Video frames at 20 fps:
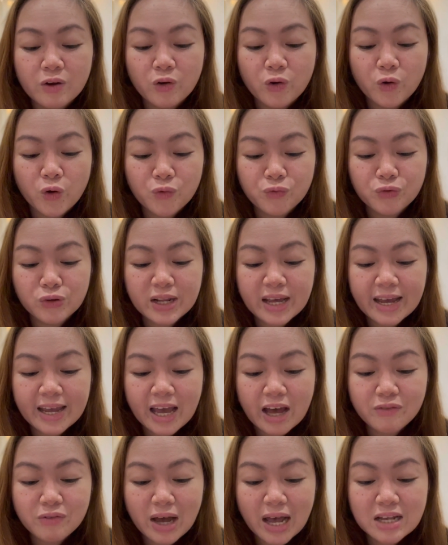hopefully I
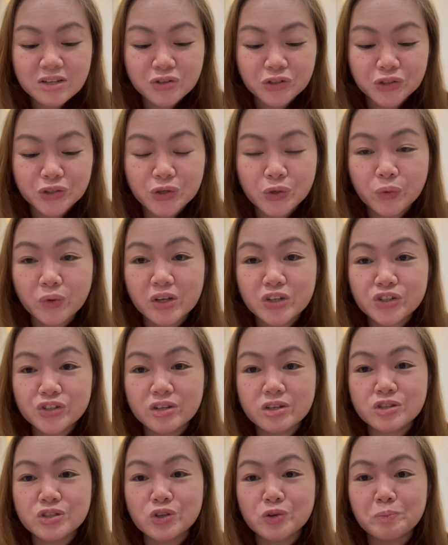have answered your
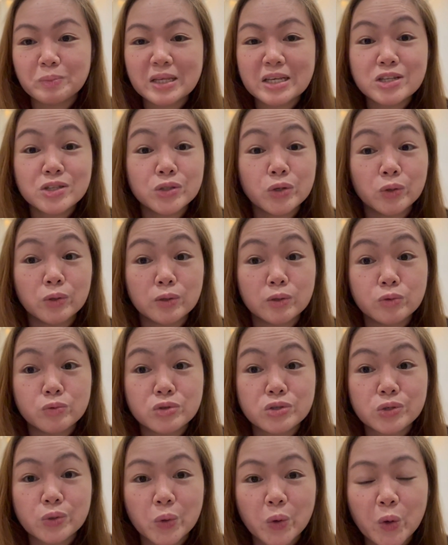questions, so please don't
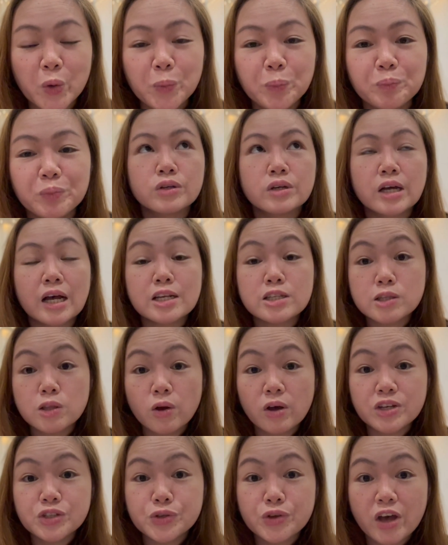lose hope. As
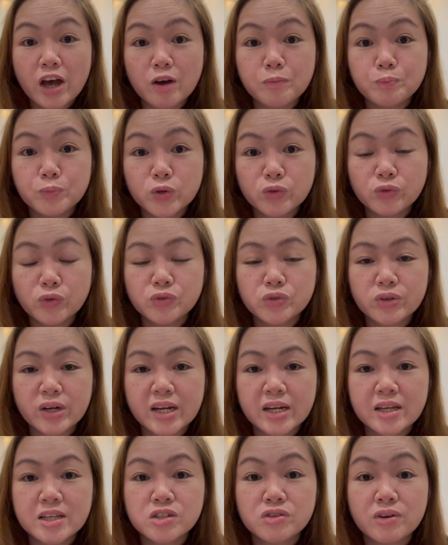long as you have proof of
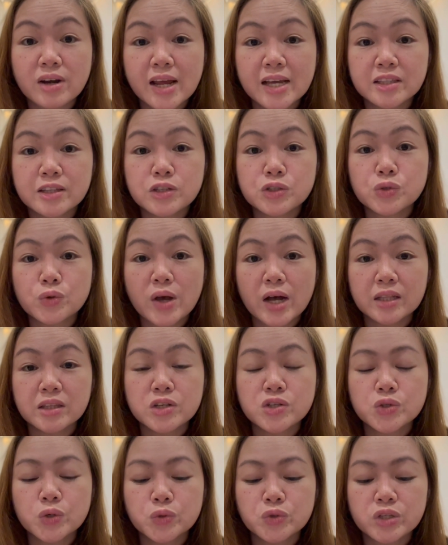trainings relating to health
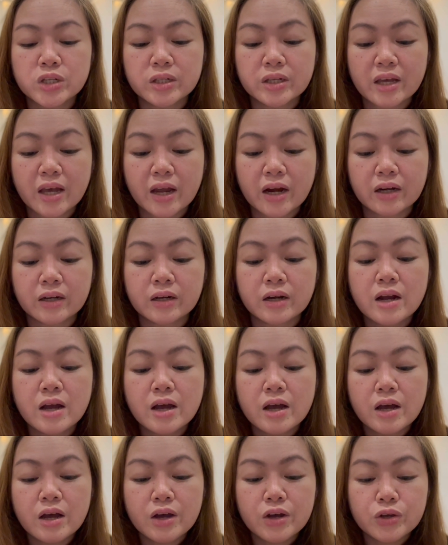and social care,
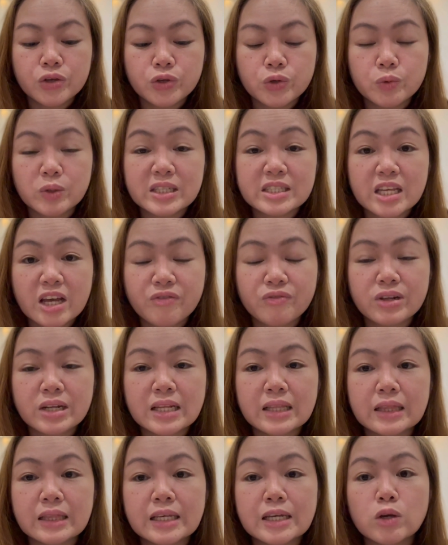you will
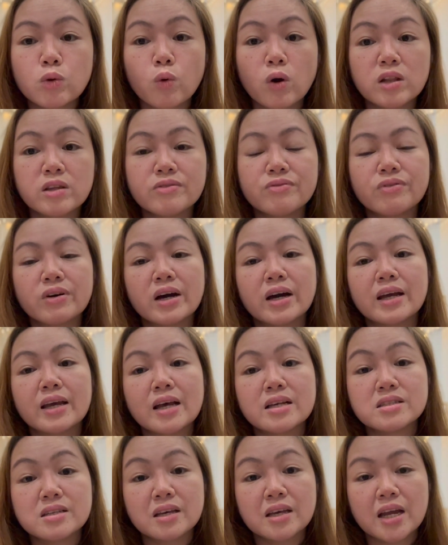definitely qualify
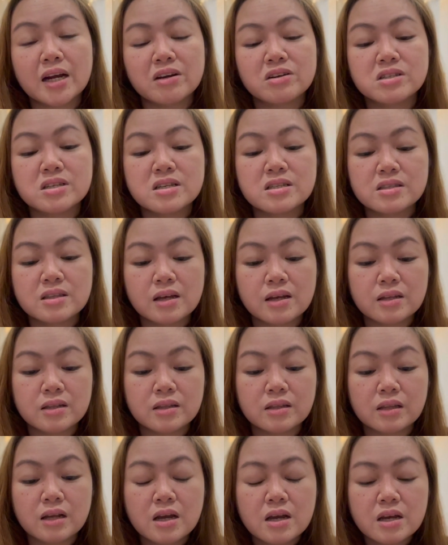as a care
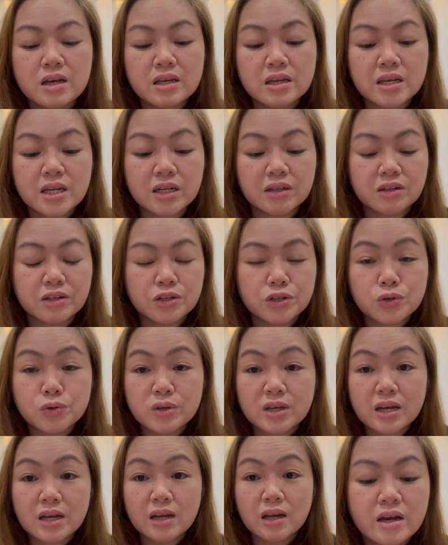assistant here in the
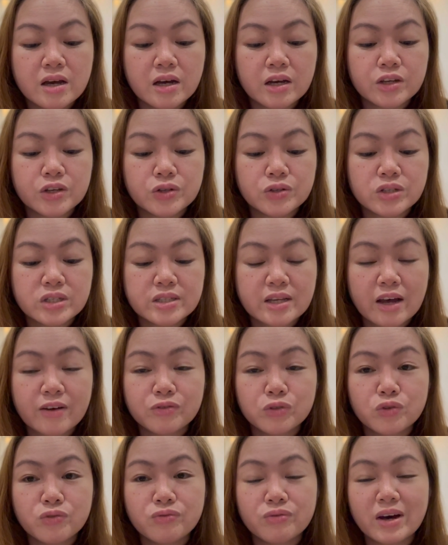UK. You just have
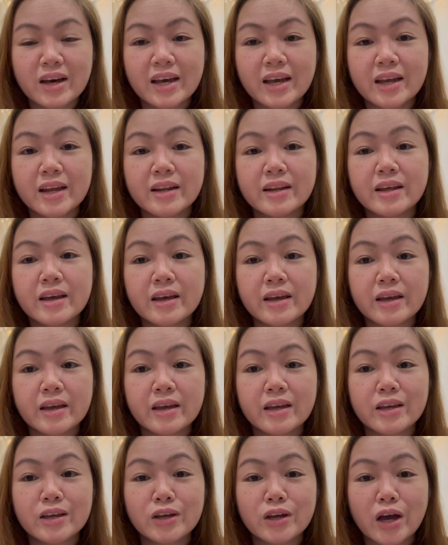to find
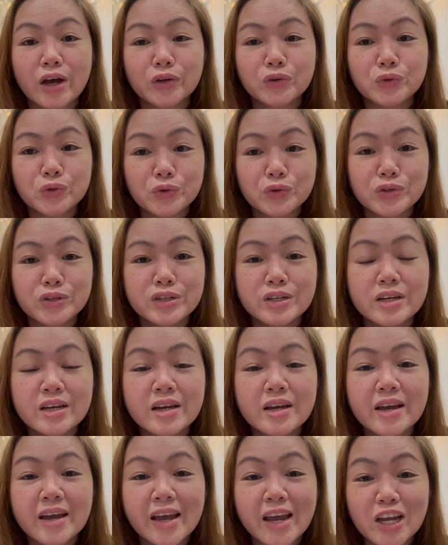a good
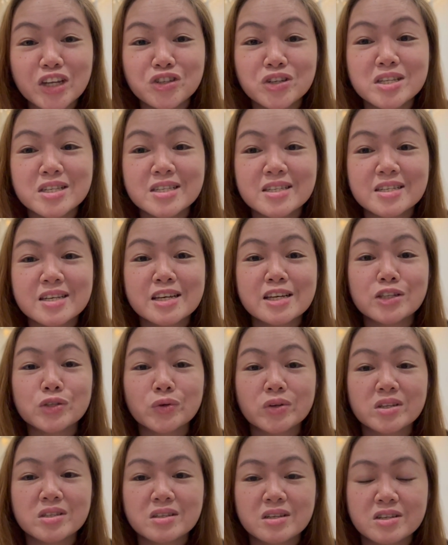agency
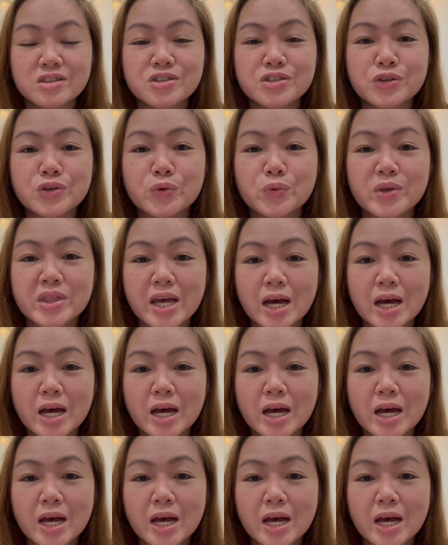to assist you with the